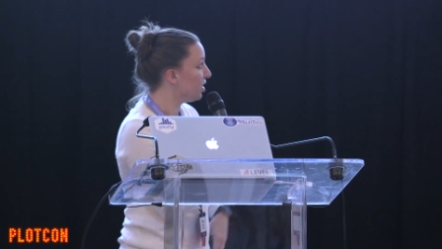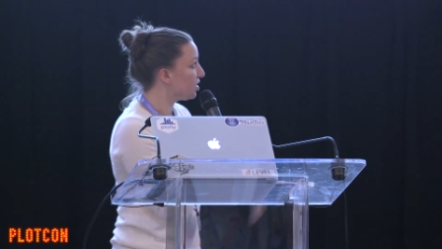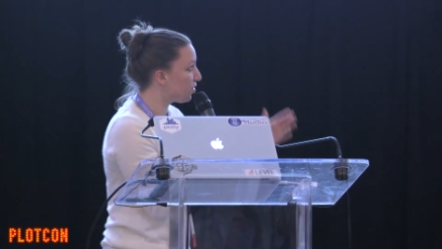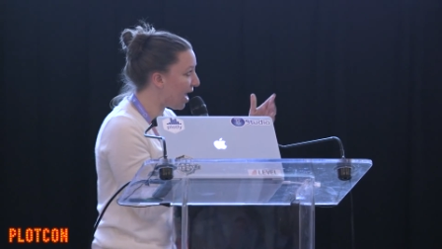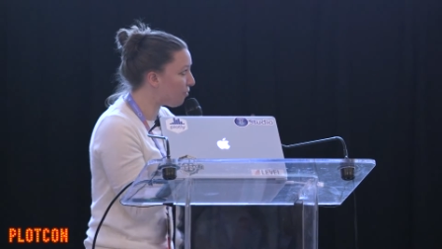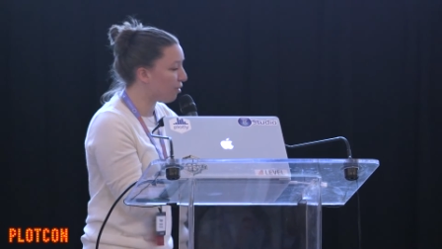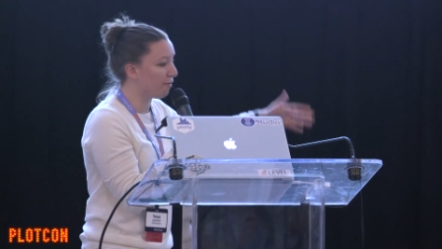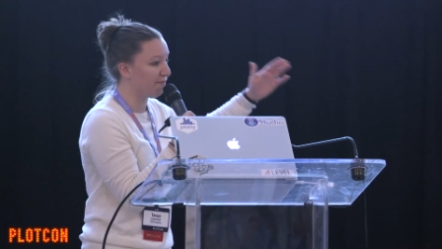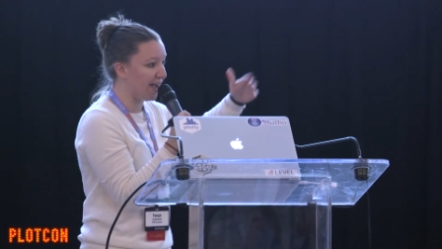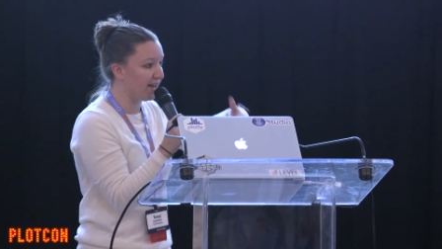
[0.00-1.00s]
So now we're
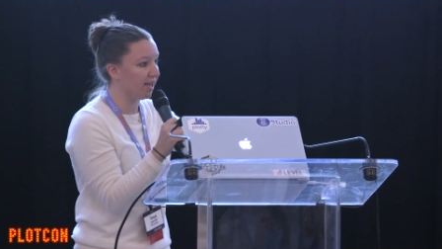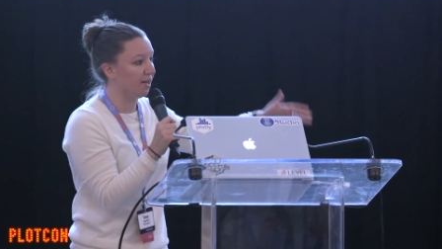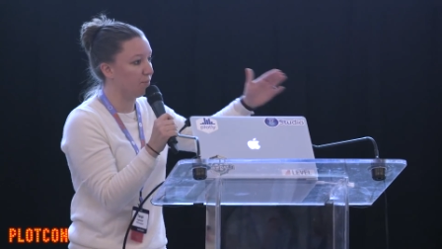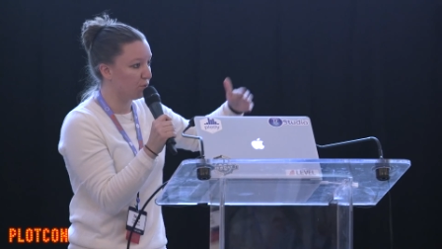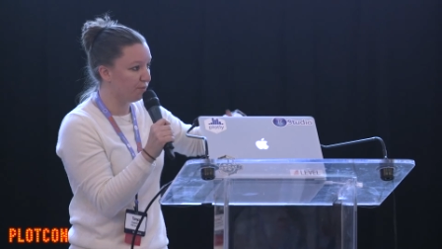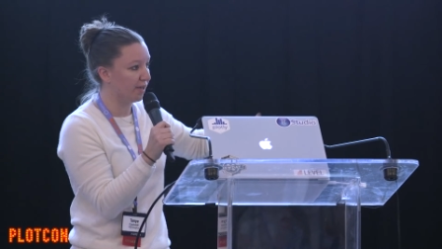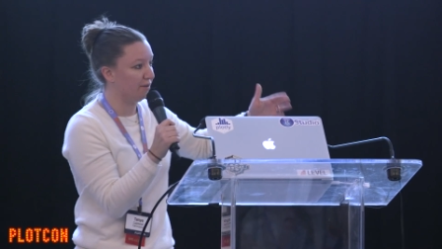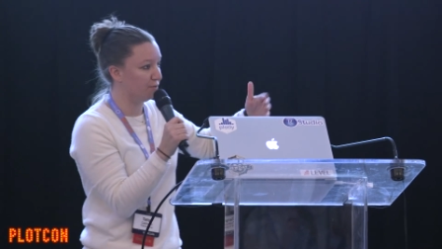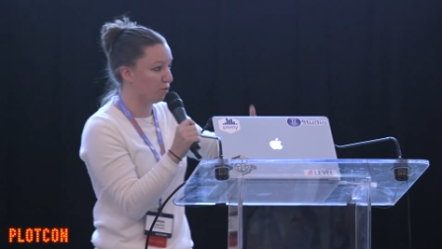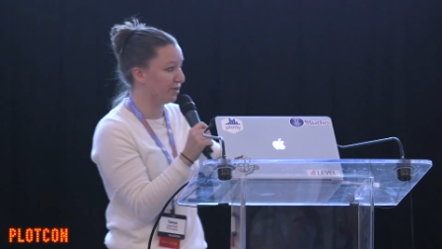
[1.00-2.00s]
refining and improving it,
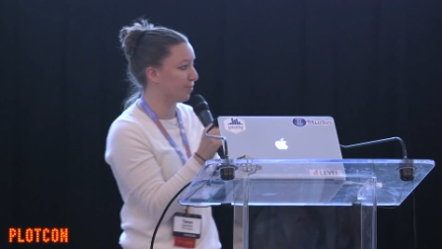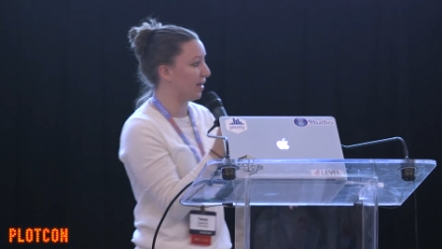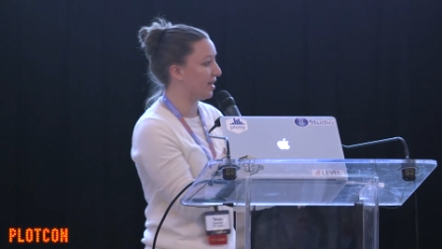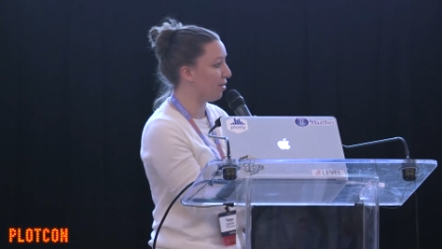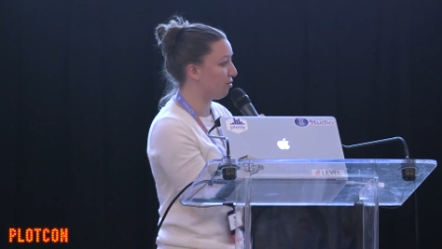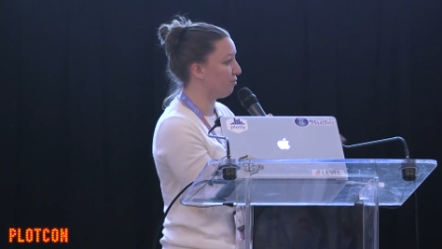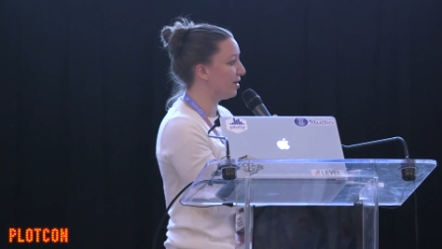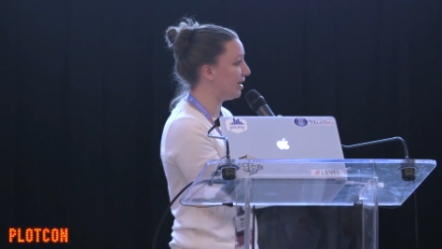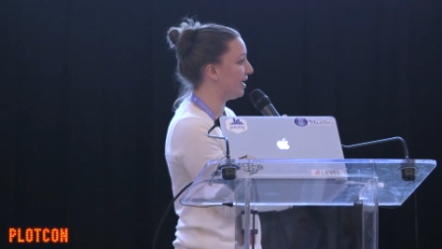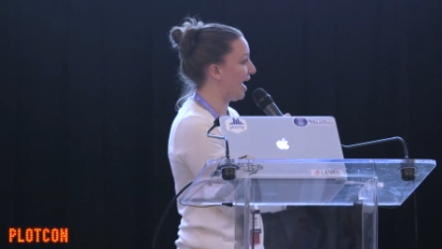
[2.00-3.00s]
of course, but they were
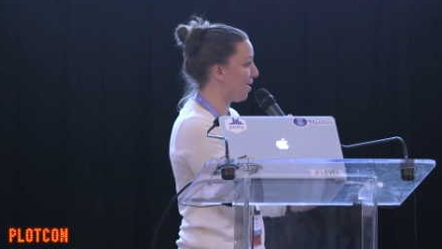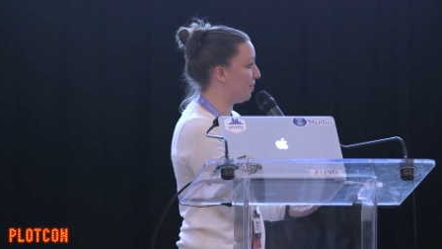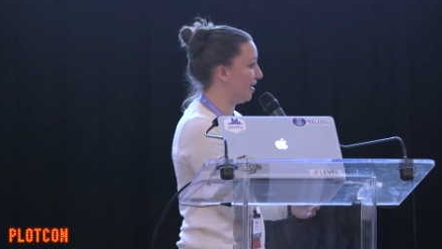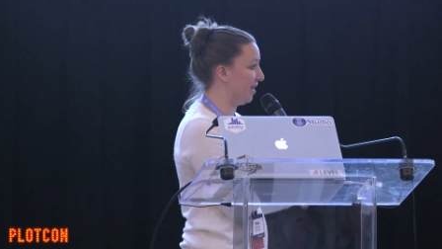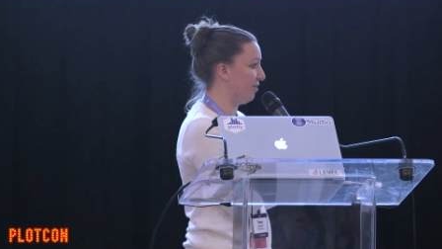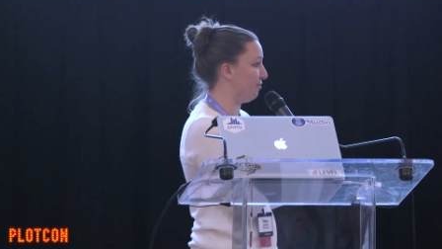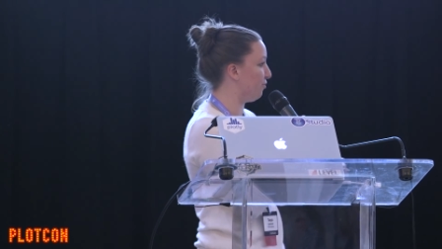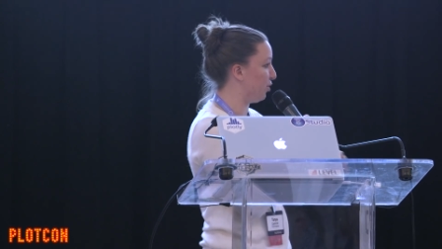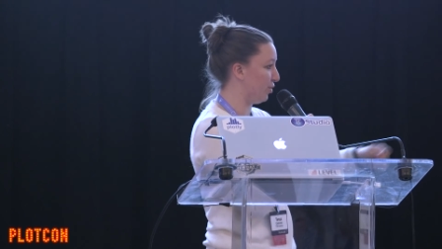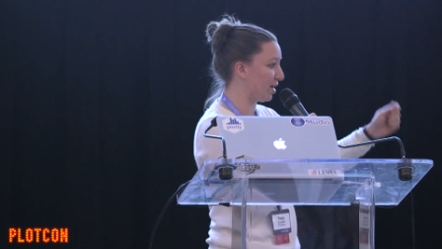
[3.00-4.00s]
really happy and they
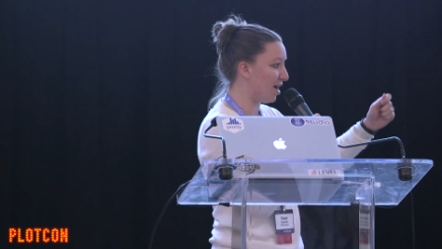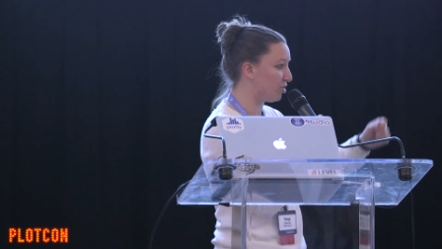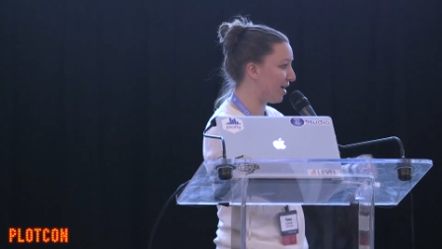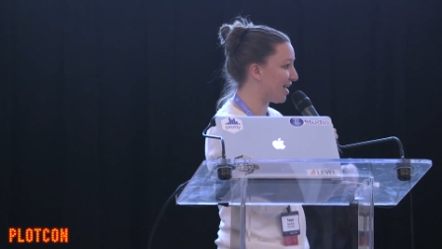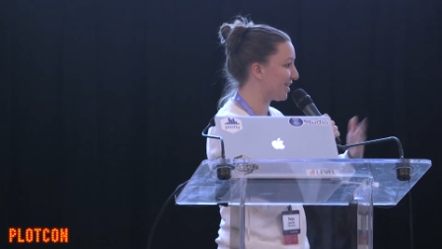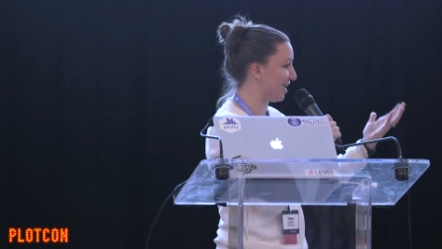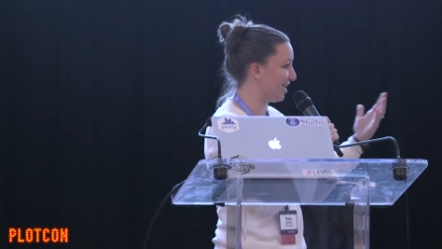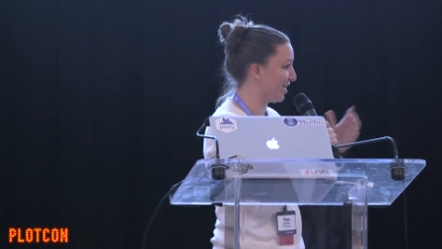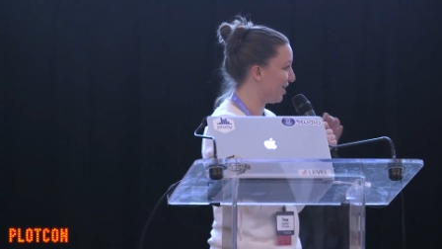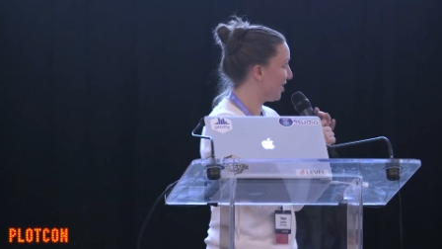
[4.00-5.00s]
renewed the contract
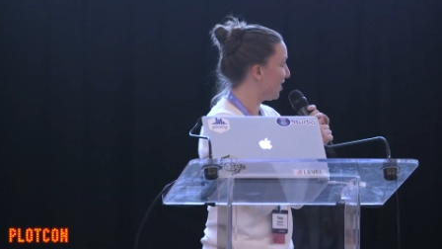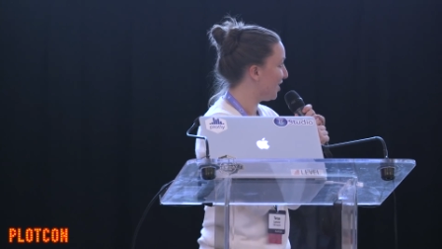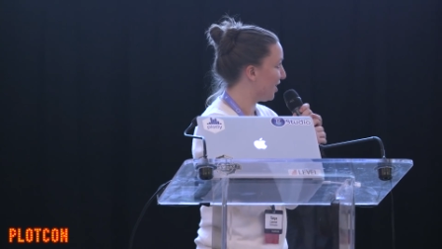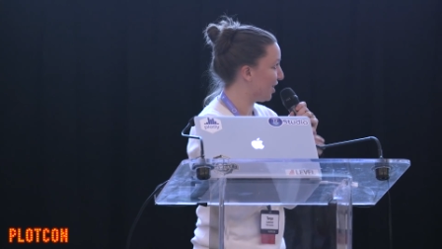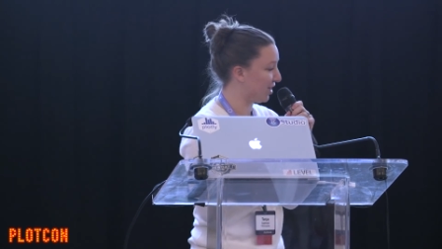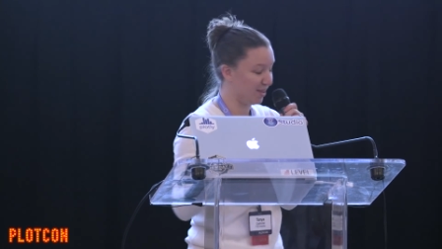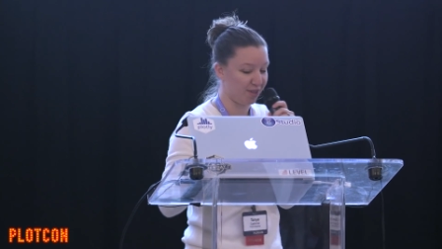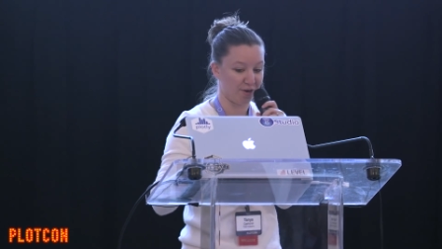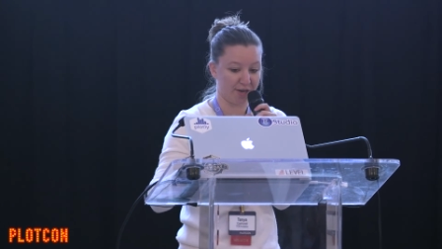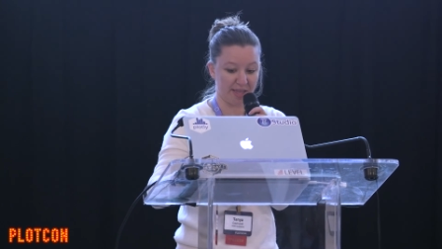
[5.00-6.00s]
and
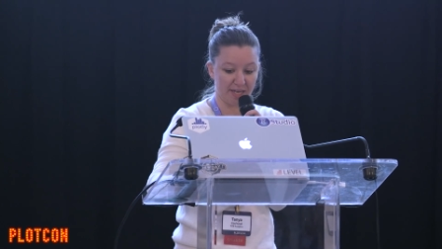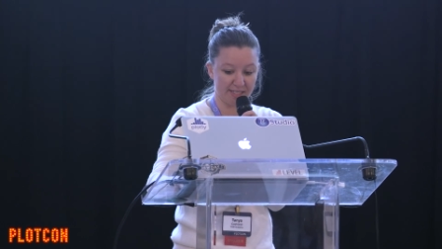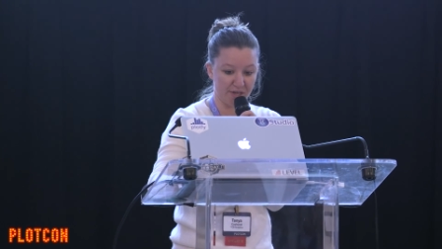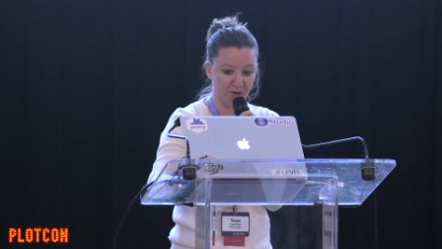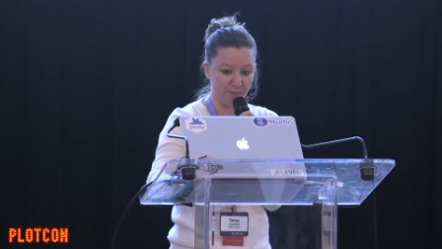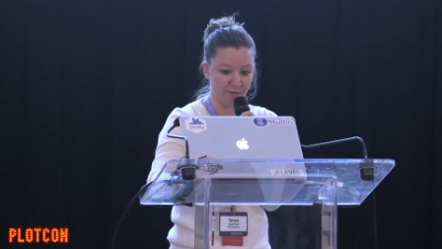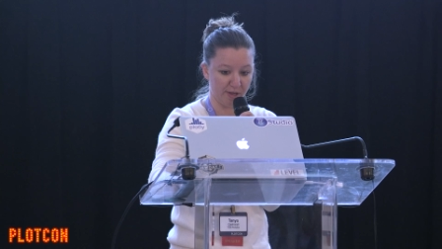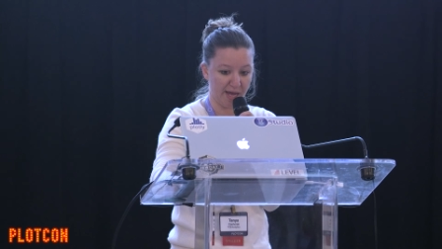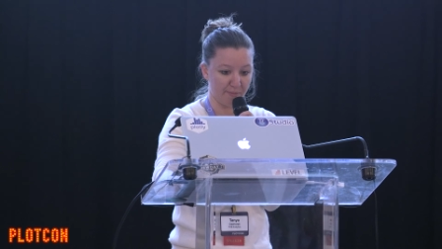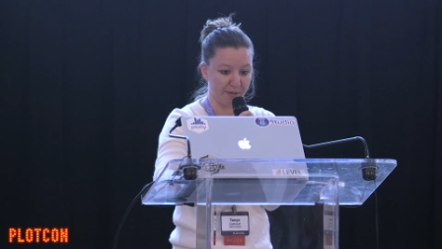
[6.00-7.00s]
they continue to be
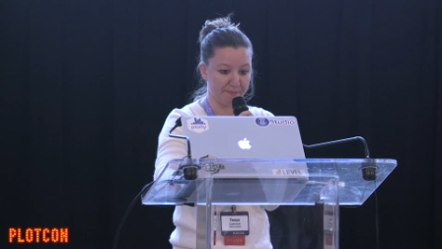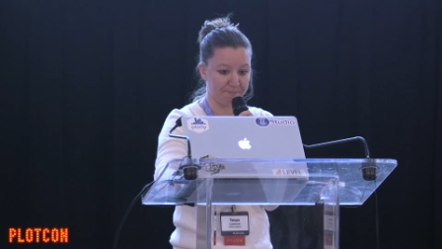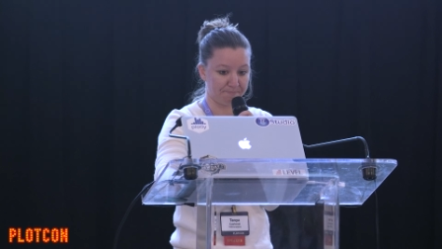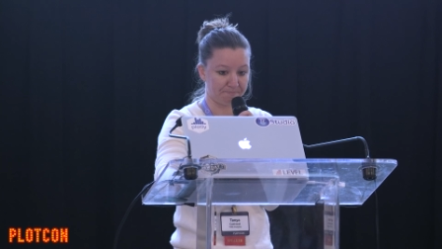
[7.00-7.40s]
really happy.